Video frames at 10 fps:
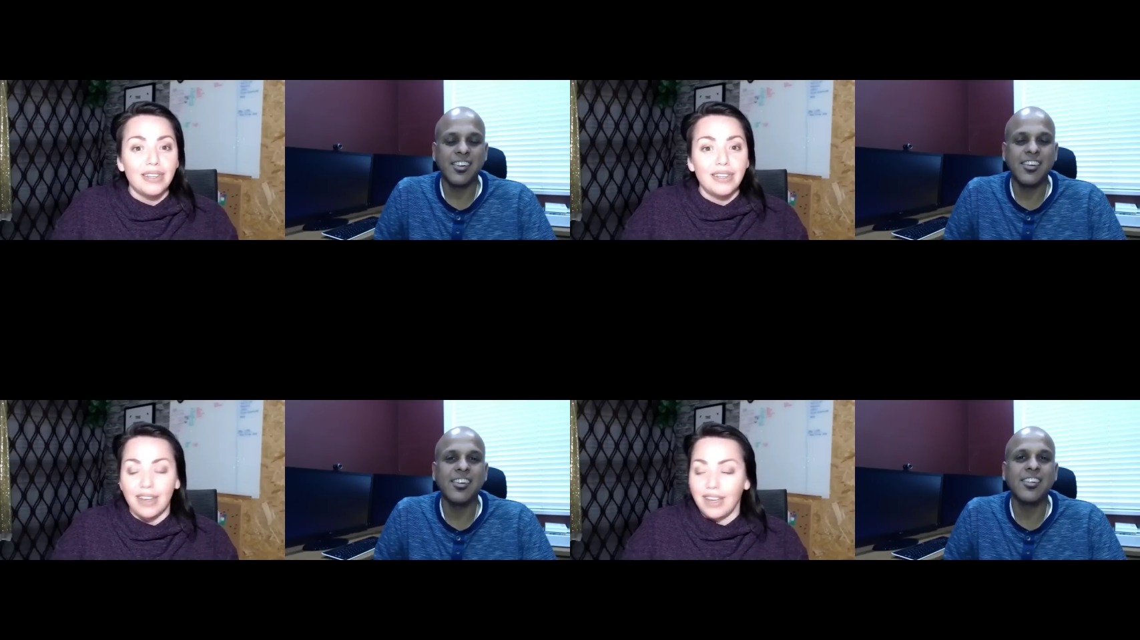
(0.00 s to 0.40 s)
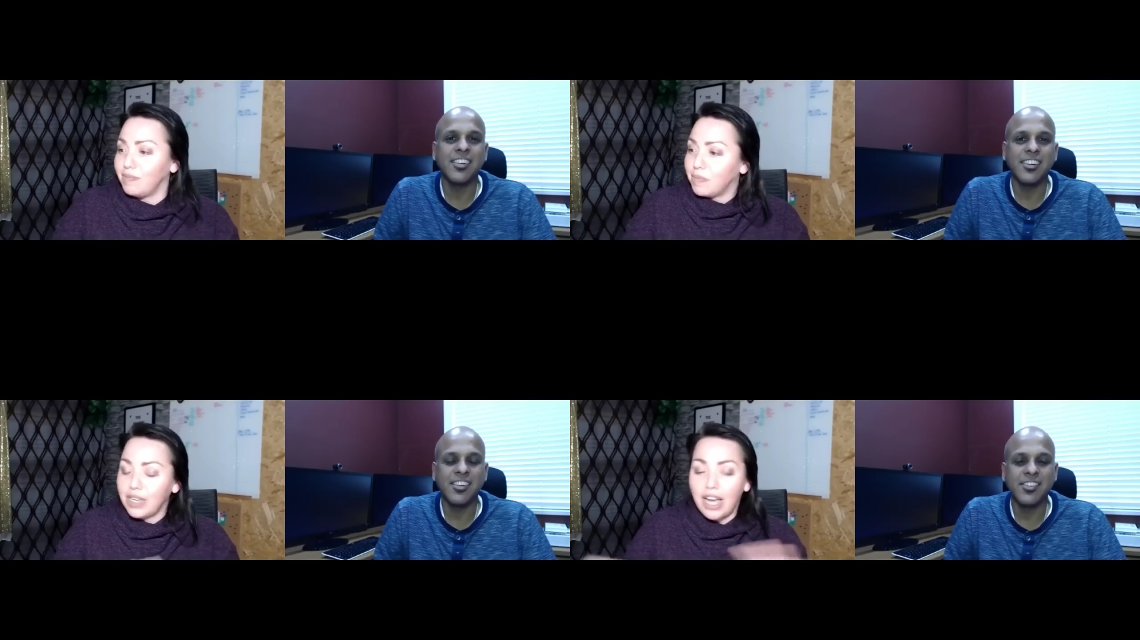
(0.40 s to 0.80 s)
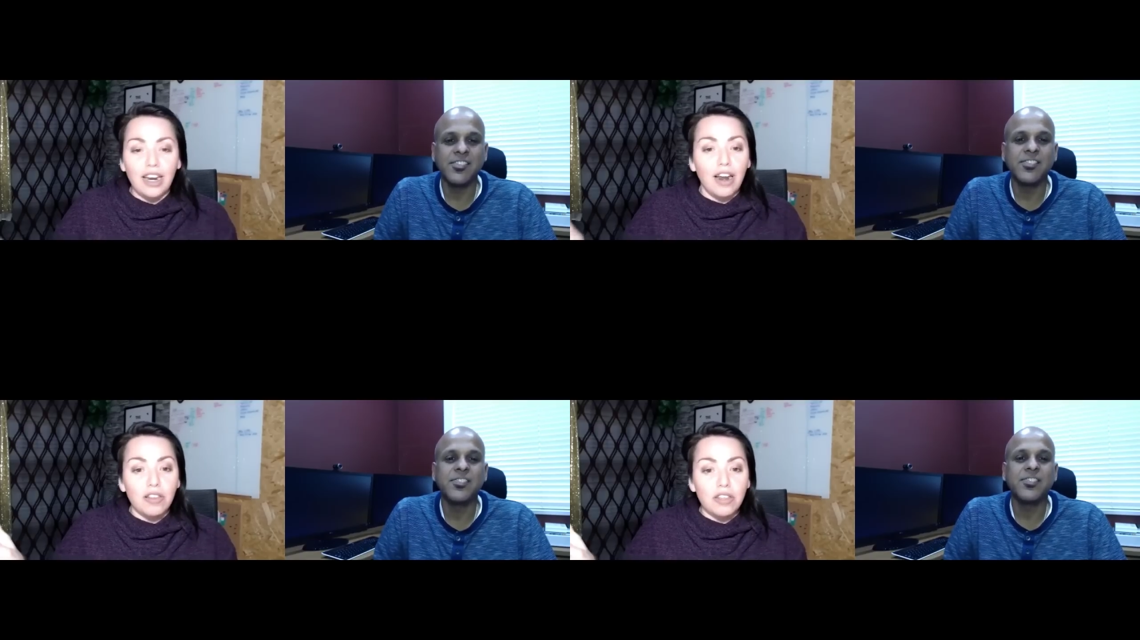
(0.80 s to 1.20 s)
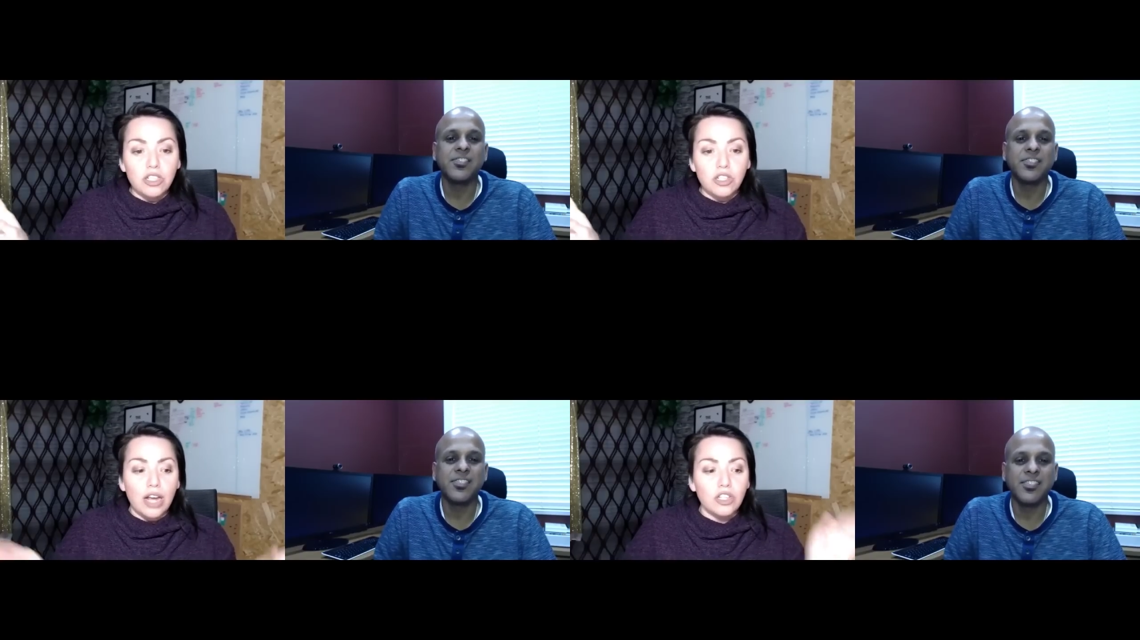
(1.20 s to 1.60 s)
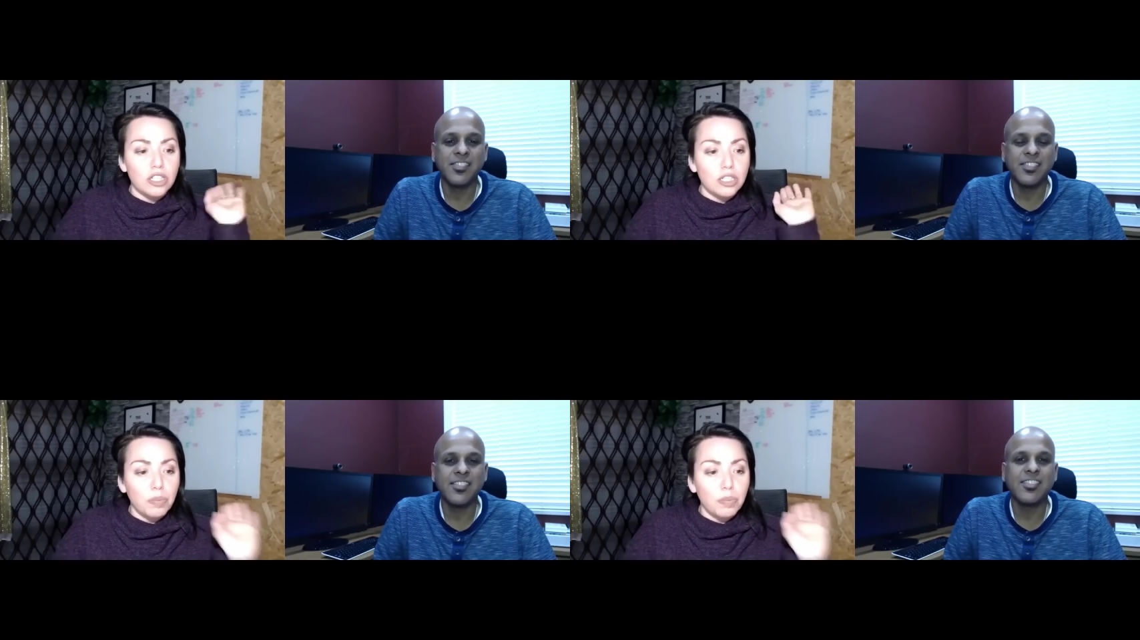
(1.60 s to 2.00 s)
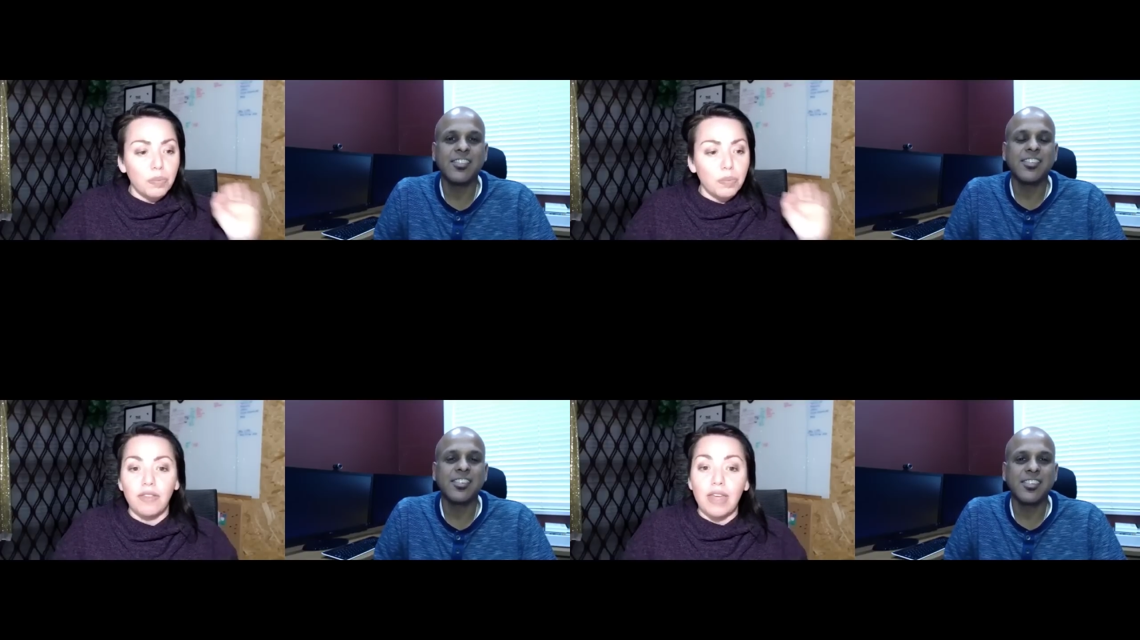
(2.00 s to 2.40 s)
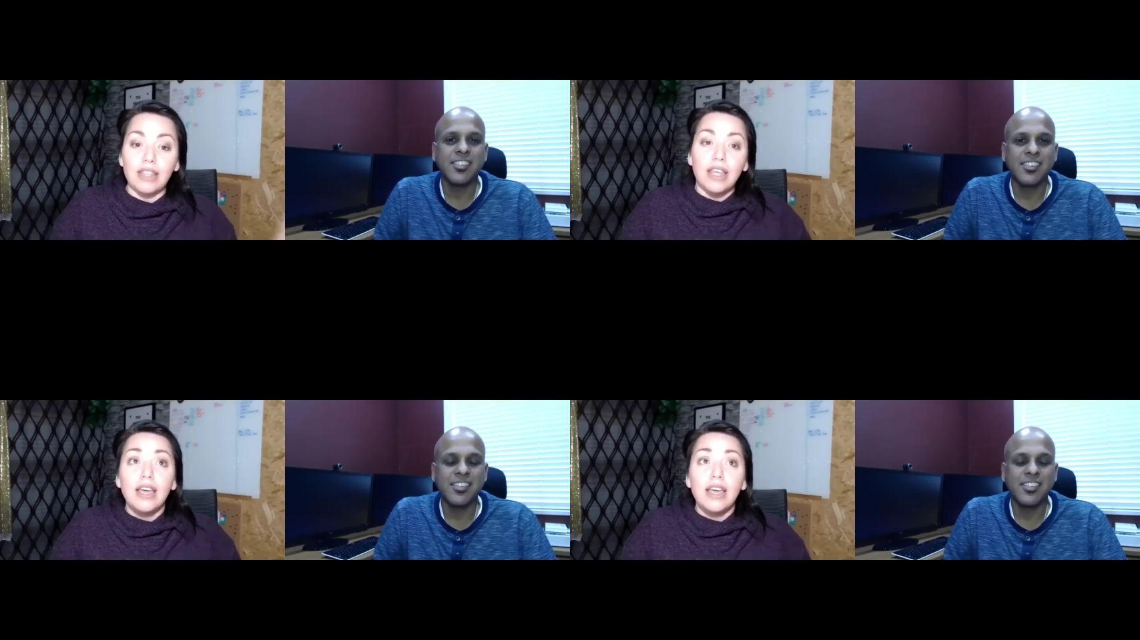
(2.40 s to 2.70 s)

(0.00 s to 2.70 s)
Speaker 1: and cut out all the distractions plan it and then